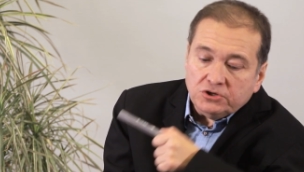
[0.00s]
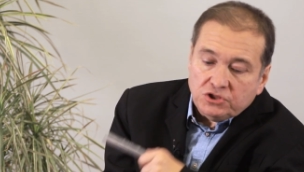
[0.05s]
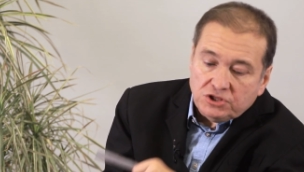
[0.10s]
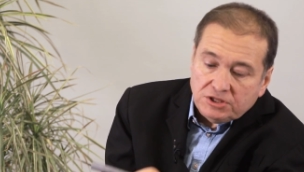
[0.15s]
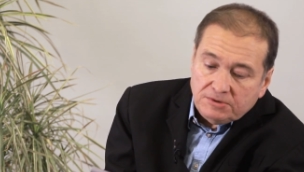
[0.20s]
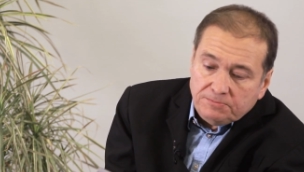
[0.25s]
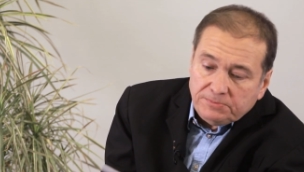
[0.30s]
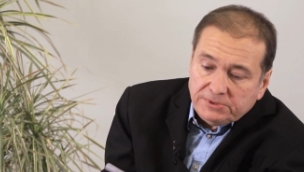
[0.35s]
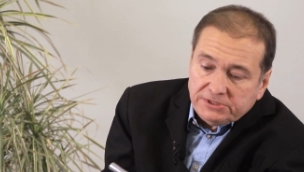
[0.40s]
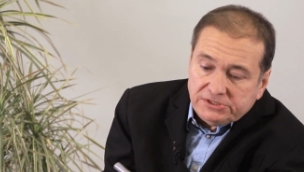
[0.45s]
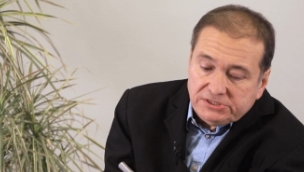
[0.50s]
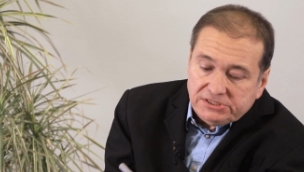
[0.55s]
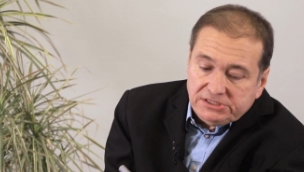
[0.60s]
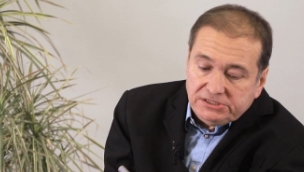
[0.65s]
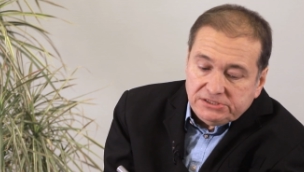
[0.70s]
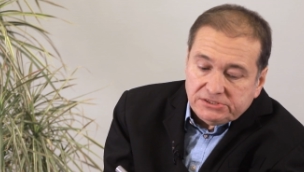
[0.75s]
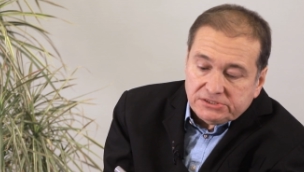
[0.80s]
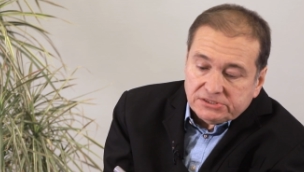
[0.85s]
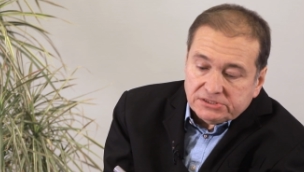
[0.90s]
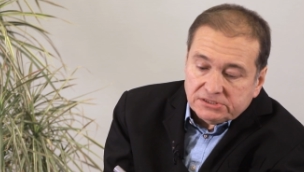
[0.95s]

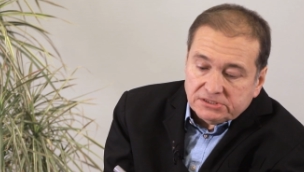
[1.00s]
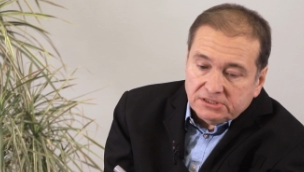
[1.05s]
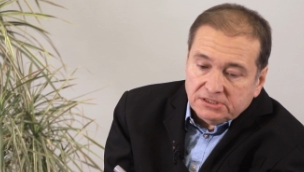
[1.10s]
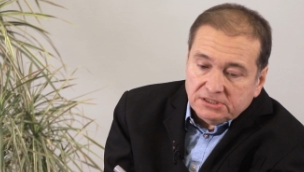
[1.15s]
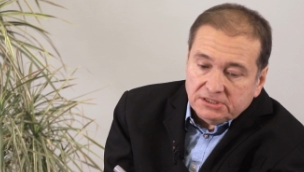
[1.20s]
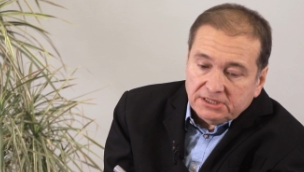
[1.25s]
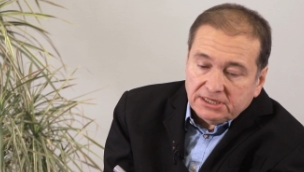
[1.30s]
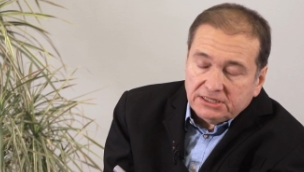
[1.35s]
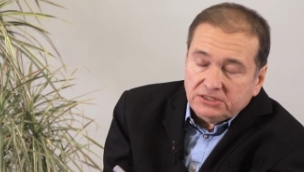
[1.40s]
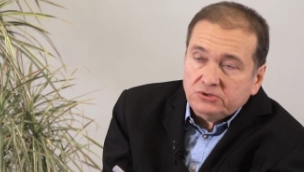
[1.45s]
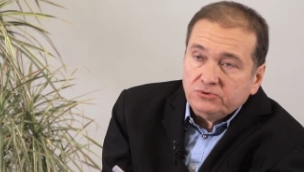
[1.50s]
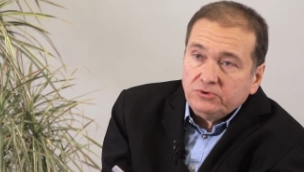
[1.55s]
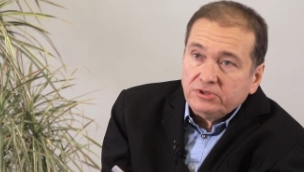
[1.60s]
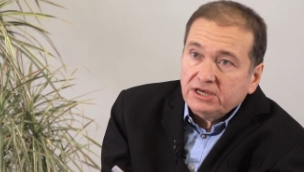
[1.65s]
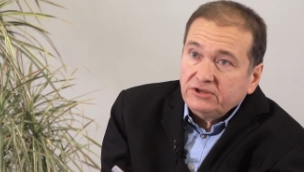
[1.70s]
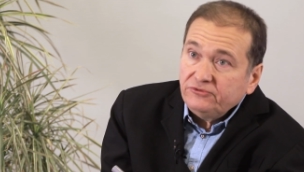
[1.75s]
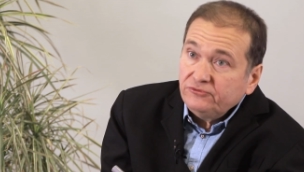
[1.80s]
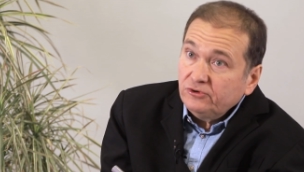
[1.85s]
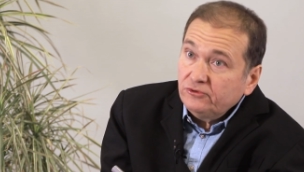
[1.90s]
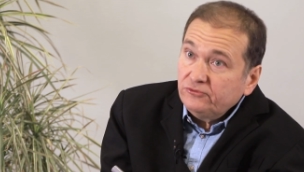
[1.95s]
Chimpanzees can do
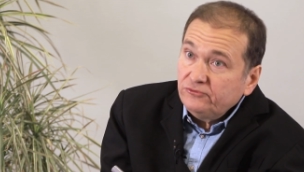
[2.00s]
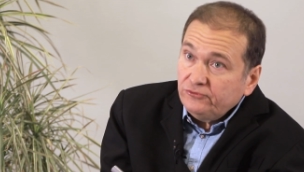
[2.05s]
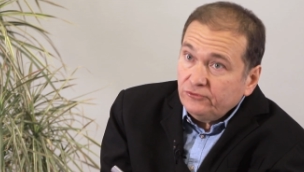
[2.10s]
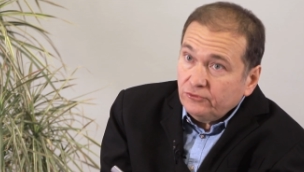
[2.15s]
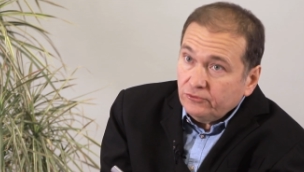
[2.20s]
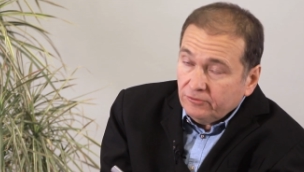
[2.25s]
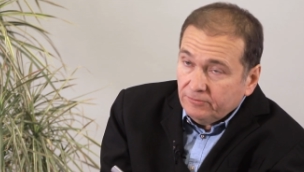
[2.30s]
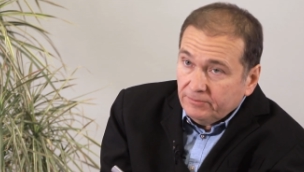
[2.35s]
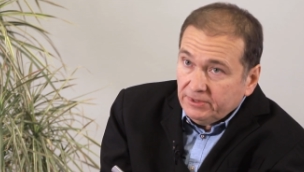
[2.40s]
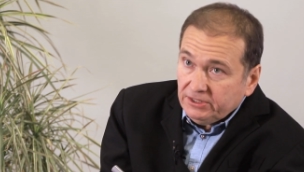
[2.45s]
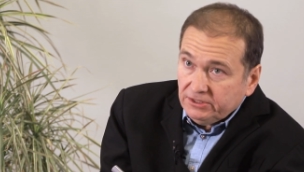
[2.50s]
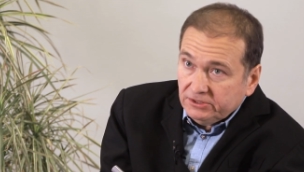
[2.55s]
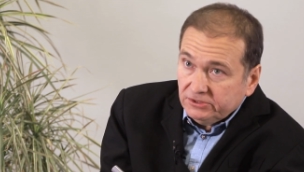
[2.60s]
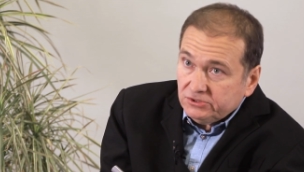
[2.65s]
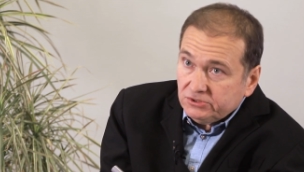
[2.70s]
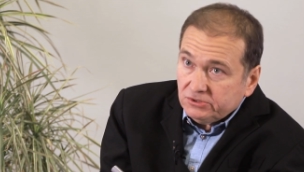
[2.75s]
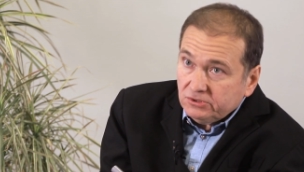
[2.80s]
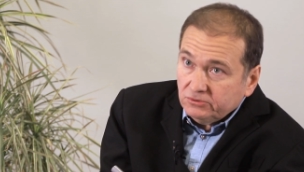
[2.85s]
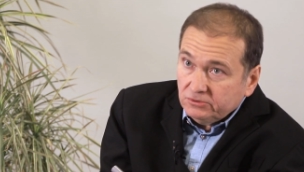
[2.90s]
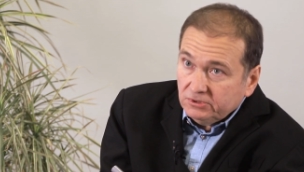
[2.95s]
that for four
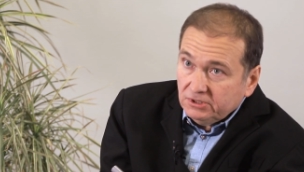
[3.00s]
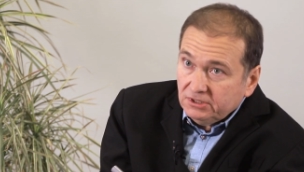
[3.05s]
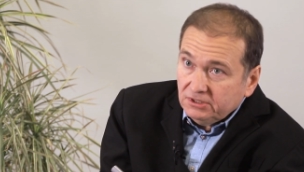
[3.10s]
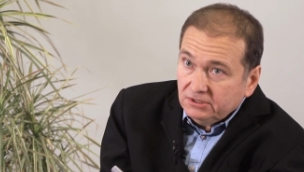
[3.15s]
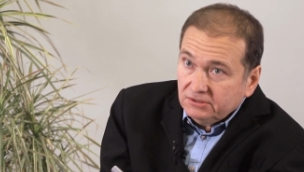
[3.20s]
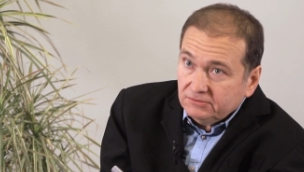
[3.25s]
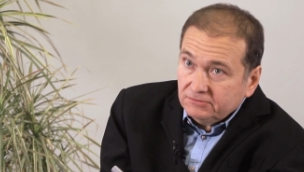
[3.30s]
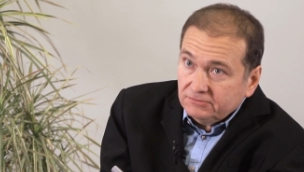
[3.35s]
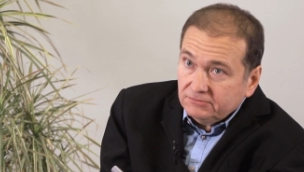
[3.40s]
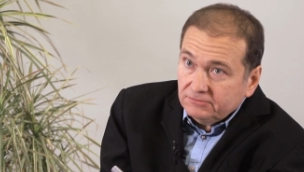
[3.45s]
minutes only.